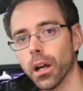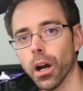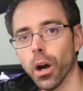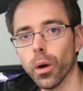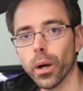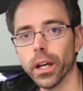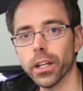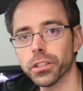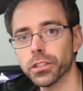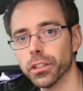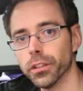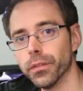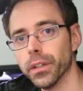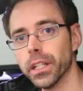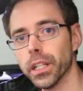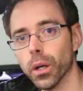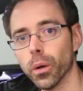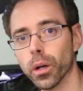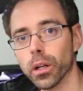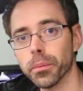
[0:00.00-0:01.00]
Okay, so the
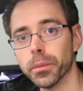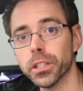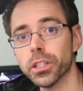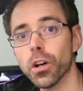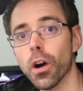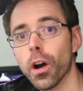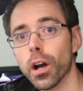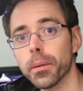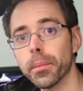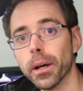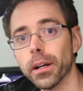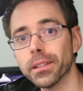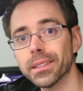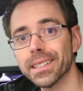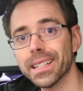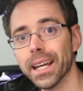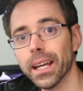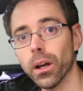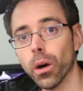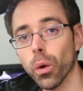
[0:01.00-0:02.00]
video we're going to be talking about
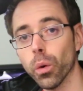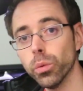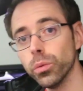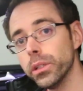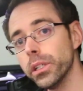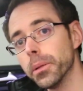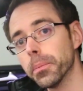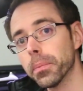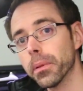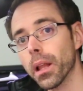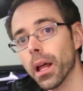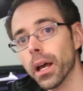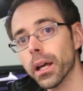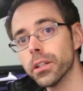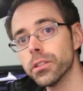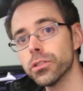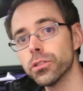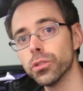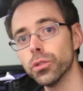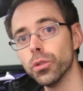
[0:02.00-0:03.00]
today only
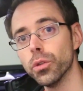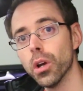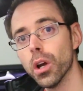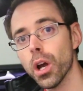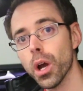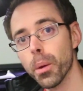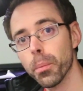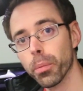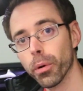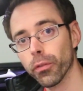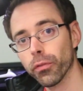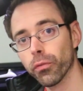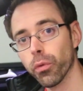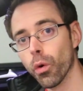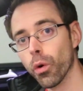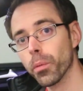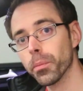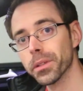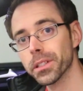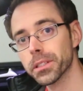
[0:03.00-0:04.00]
applies to
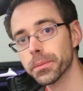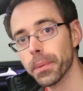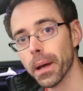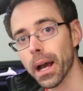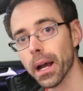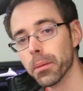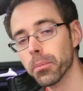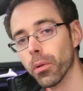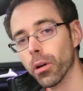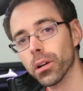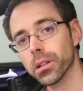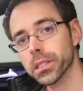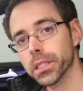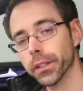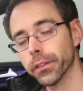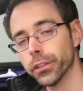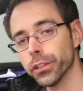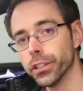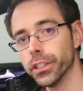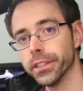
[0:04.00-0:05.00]
performance pack Mark
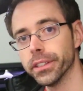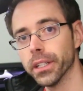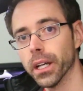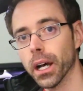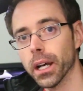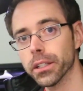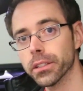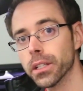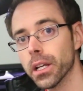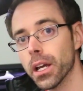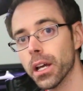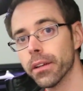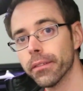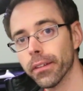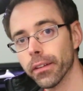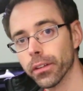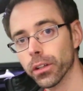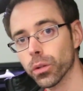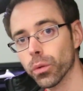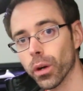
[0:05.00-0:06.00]
7 GTIs.
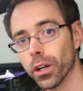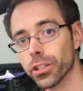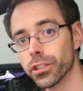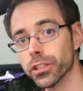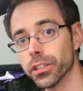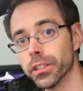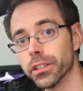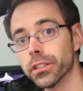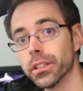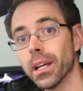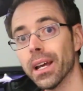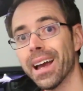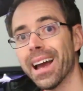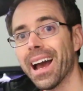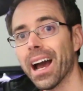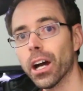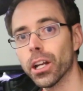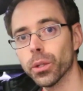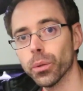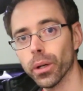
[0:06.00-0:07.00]
Now the question is,
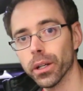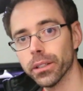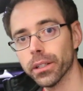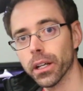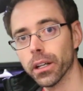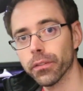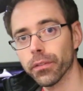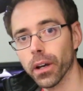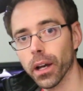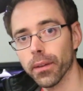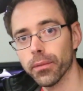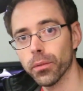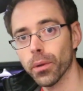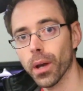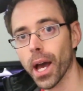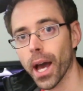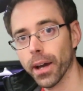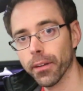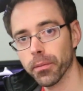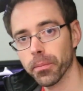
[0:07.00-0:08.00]
how do you identify if you
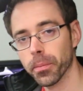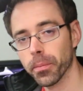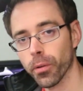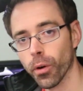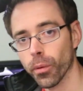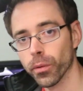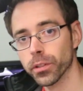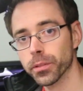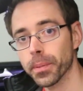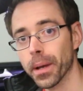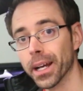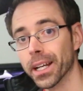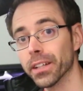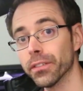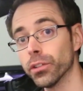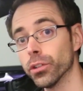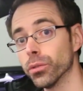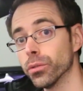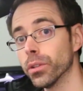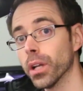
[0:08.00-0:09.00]
have a performance pack
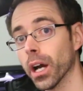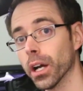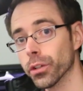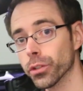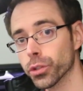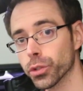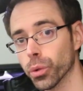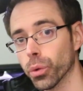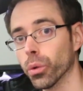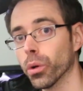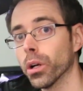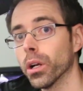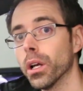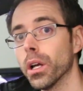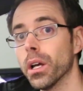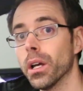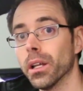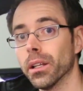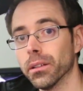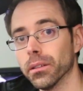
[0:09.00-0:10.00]
if you're not sure?
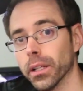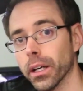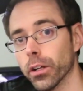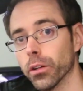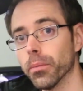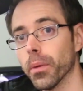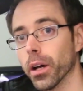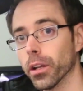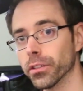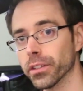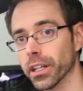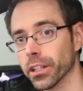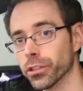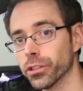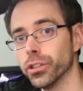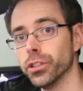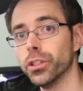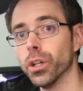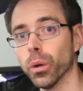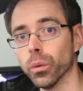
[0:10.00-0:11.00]
Later models
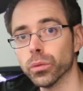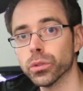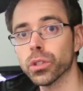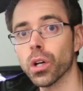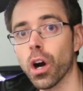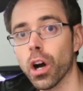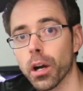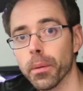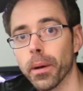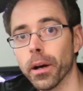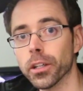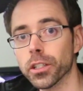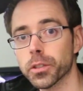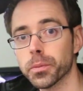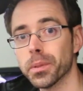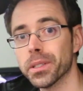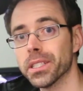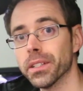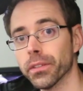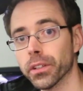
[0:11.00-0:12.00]
actually don't talk about
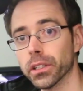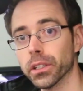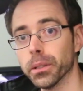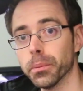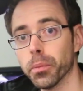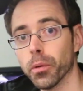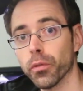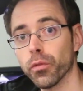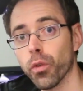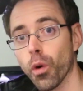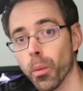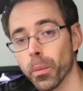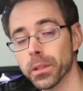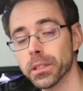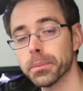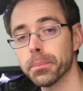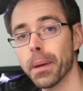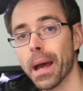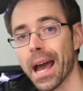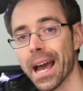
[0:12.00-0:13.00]
specifically
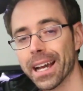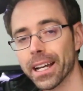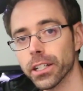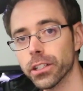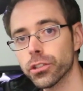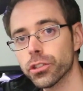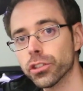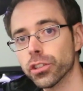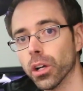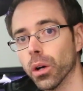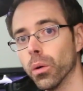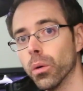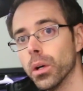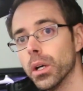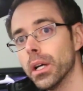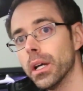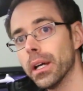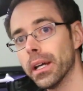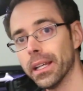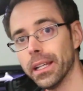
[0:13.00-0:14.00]
performance package, so
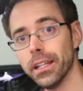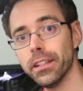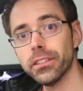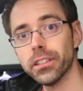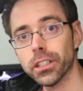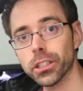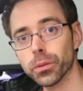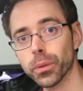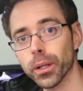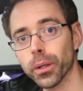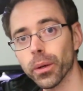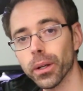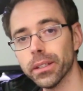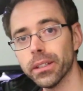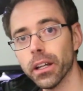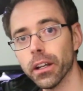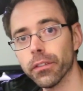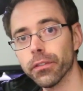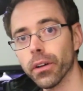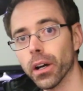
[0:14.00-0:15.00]
easiest way to
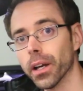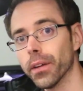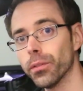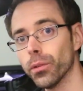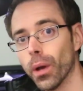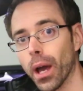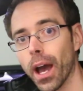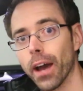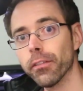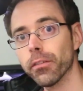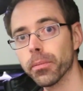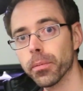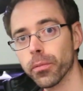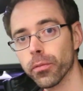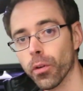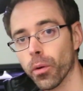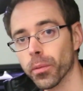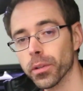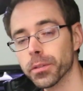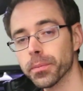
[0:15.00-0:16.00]
identify if you have a
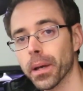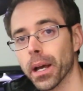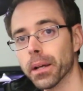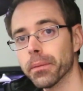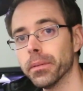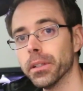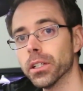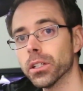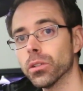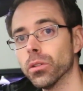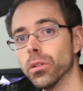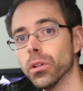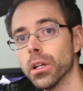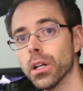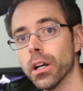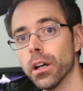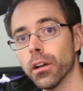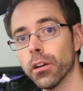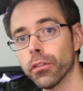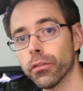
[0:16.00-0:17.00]
performance pack vehicle,
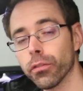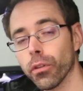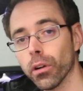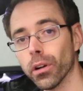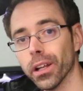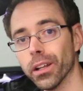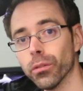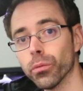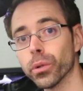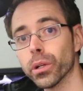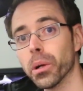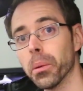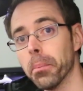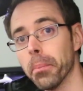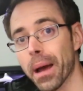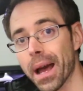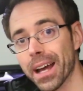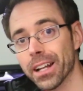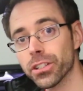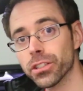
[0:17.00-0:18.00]
front and rear
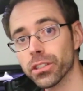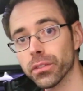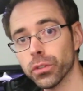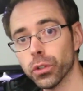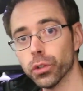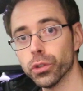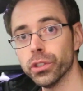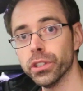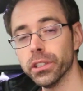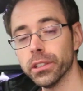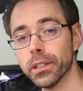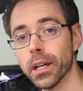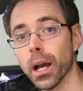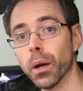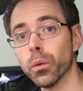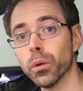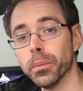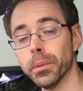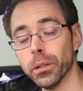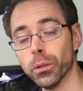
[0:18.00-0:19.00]
badges of your
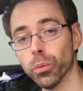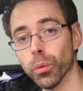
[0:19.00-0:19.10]
GTI would be